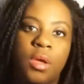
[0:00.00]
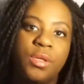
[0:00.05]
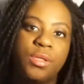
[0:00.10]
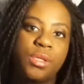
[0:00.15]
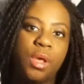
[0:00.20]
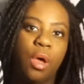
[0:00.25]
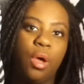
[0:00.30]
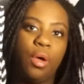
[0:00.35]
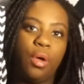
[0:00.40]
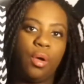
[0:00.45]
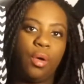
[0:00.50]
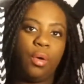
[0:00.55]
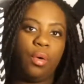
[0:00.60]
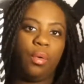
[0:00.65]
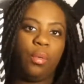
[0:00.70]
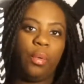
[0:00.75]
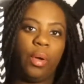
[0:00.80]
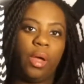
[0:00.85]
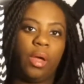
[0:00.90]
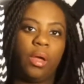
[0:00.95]

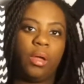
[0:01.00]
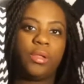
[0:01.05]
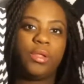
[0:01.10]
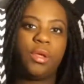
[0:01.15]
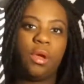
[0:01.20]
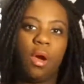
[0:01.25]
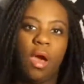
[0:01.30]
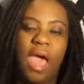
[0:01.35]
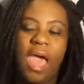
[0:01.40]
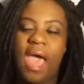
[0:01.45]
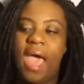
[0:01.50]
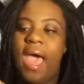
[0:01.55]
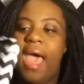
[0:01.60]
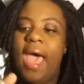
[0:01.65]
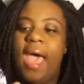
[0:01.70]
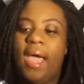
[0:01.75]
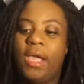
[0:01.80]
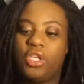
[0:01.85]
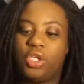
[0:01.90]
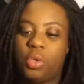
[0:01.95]
so you'll
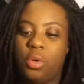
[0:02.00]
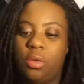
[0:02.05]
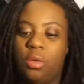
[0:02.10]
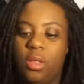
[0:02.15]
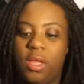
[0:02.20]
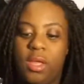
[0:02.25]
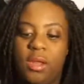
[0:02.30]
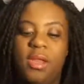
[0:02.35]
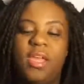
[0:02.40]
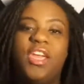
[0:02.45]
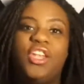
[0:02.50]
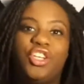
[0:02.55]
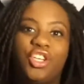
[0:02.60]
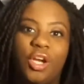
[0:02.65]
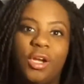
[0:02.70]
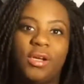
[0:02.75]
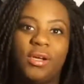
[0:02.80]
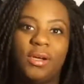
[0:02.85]
actually need